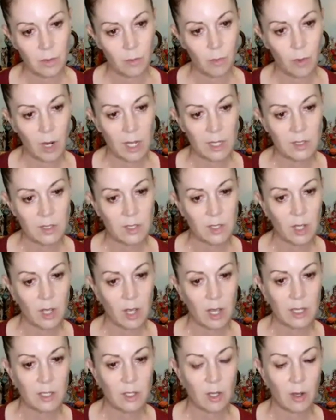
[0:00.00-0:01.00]
the right
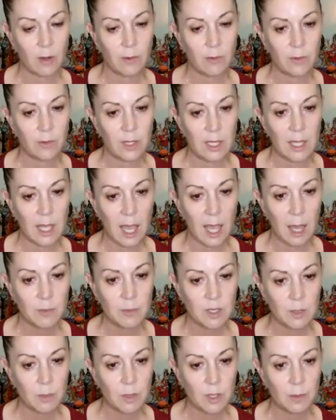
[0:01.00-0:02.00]
side of the
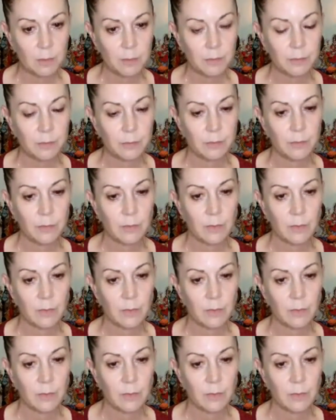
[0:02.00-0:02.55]
abdomen,